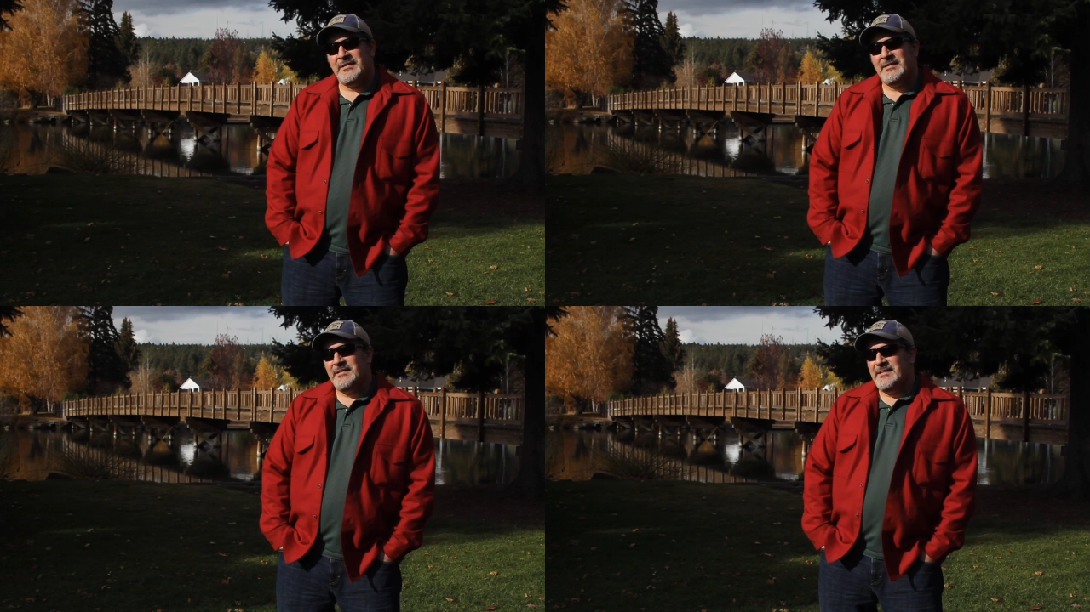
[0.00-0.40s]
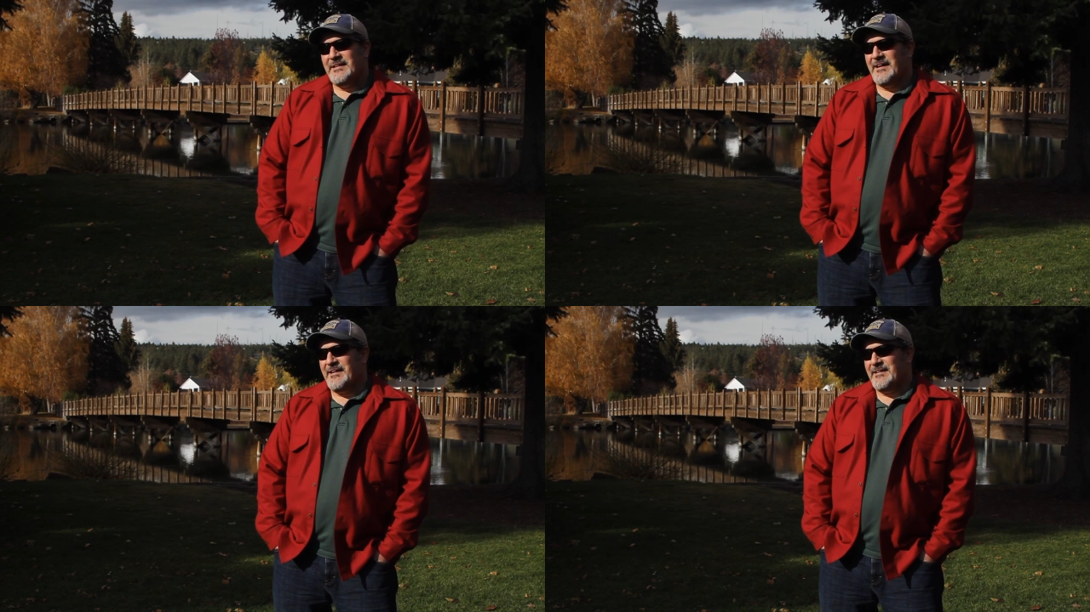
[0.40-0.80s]

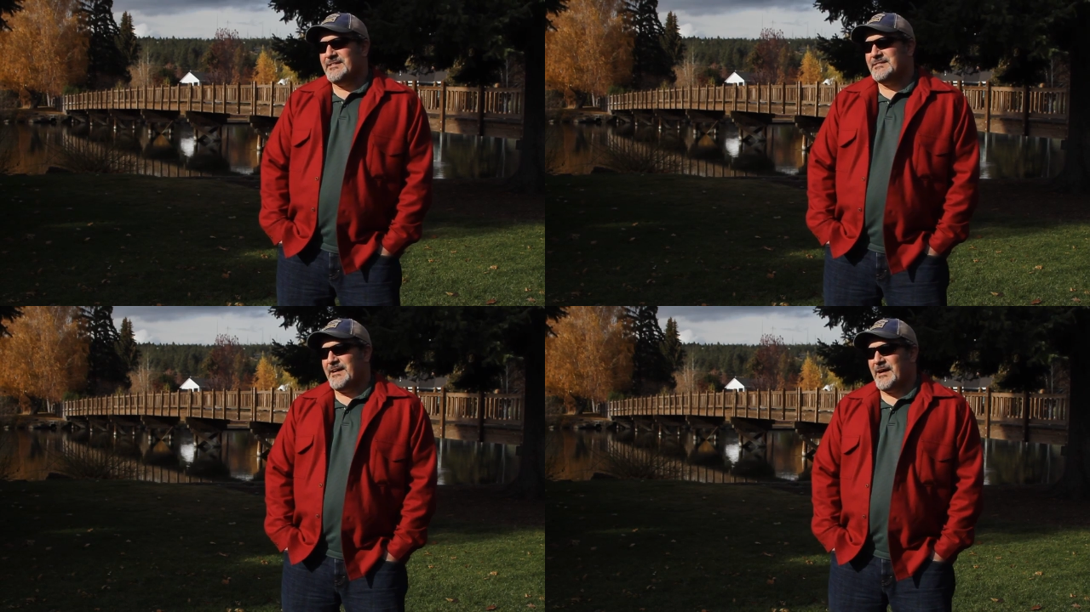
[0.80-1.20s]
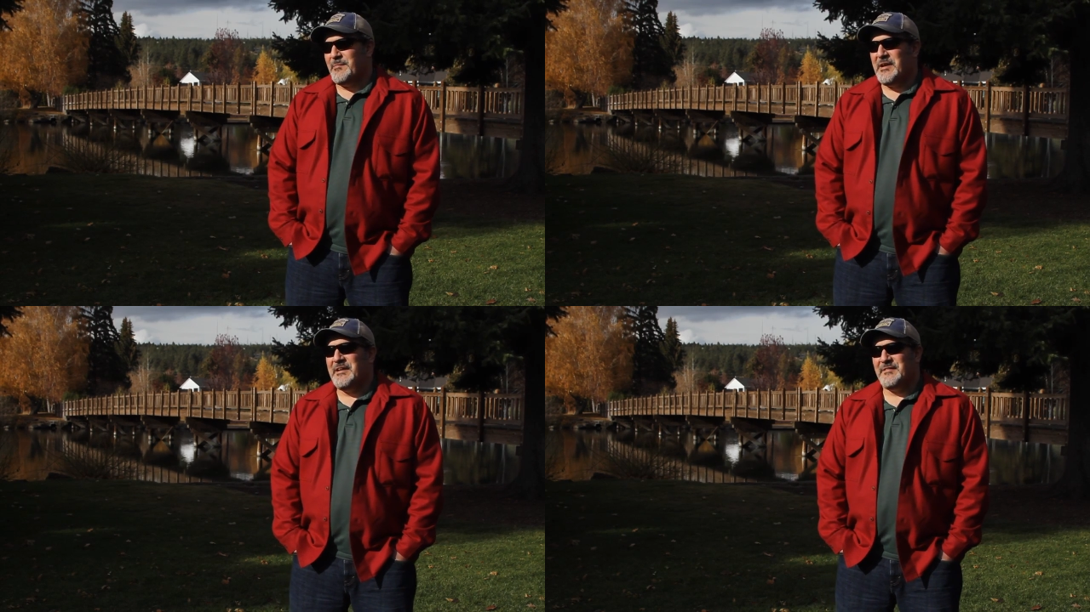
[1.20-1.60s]
I
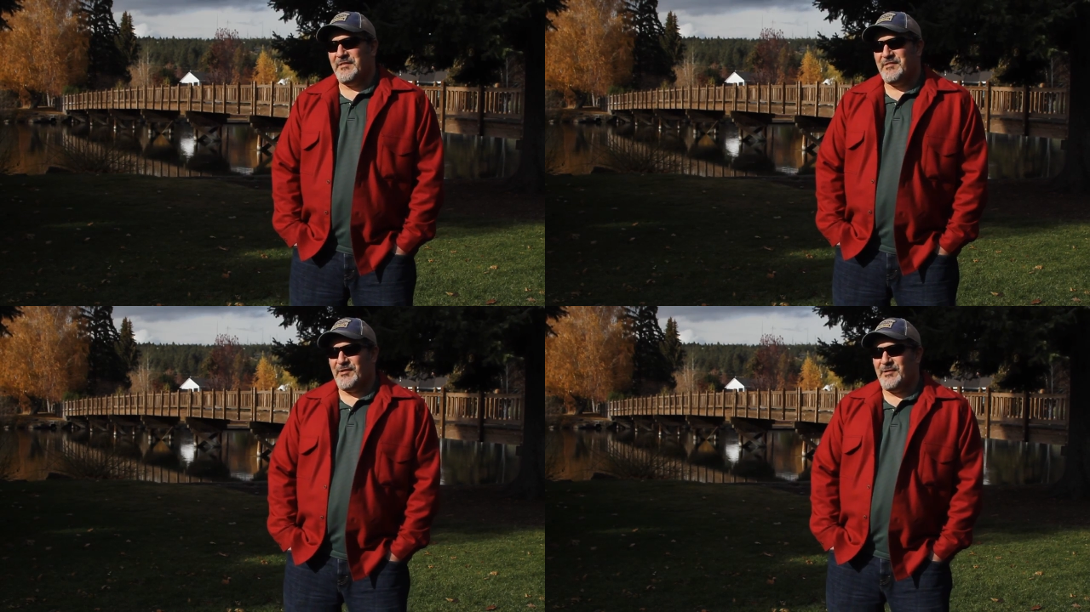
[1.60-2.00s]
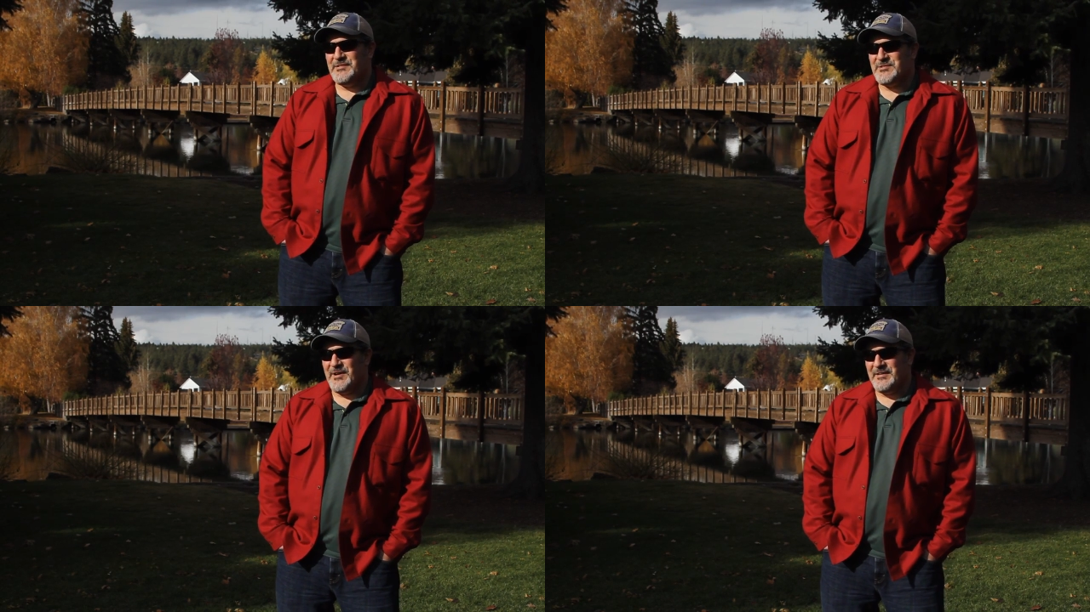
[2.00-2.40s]
immediately
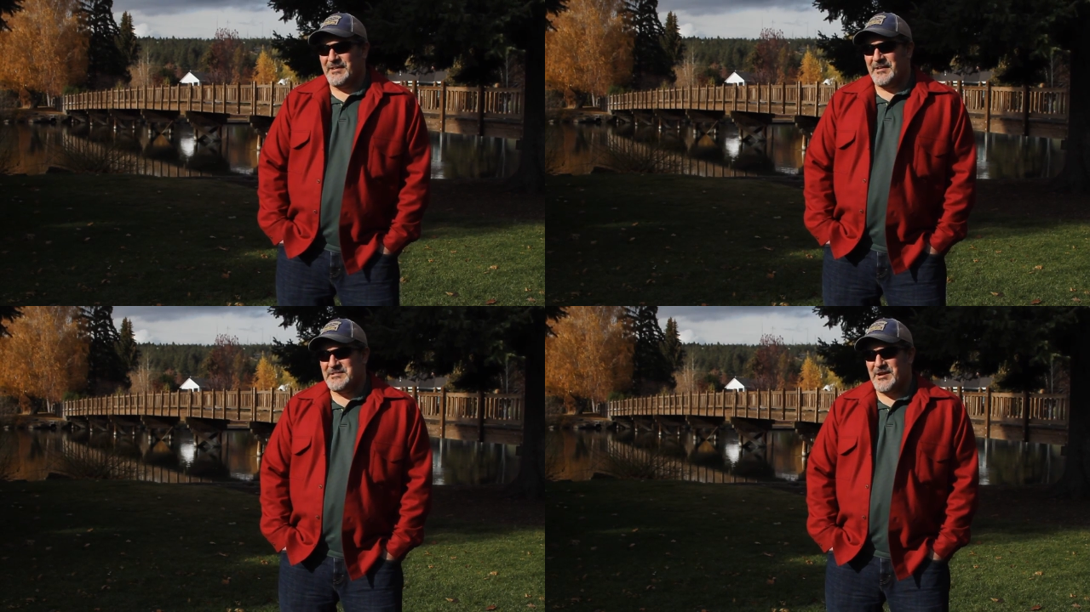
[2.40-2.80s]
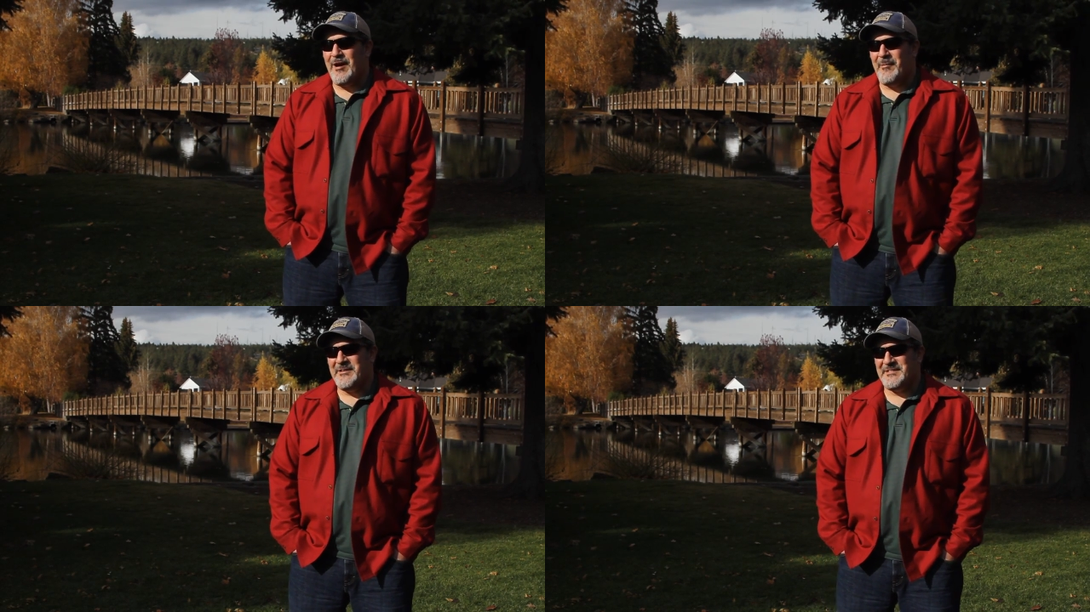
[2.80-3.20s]
started trying to get a
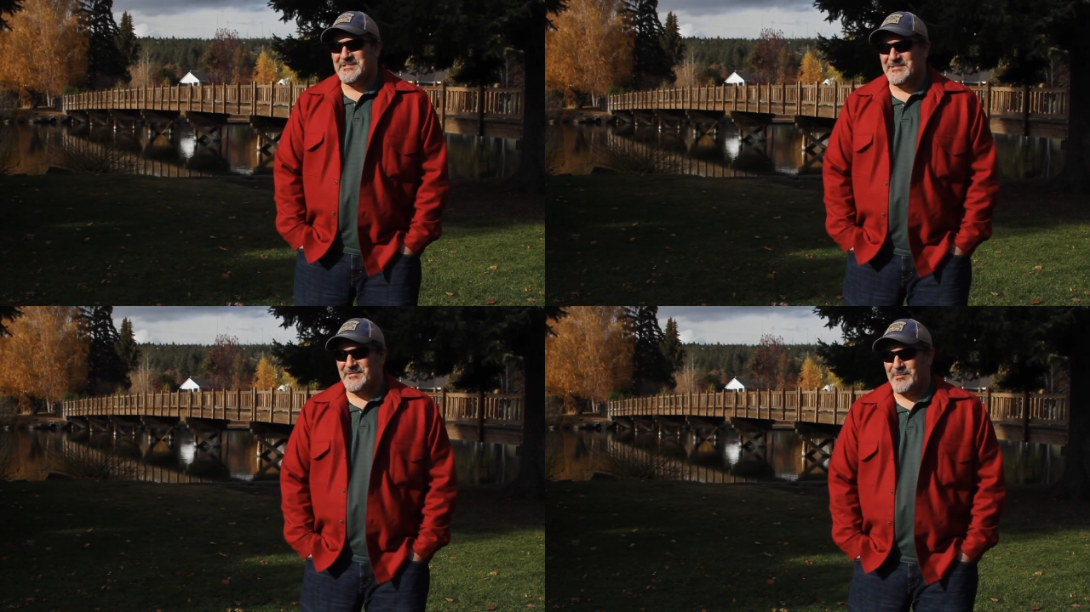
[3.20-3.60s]
job at Deschutes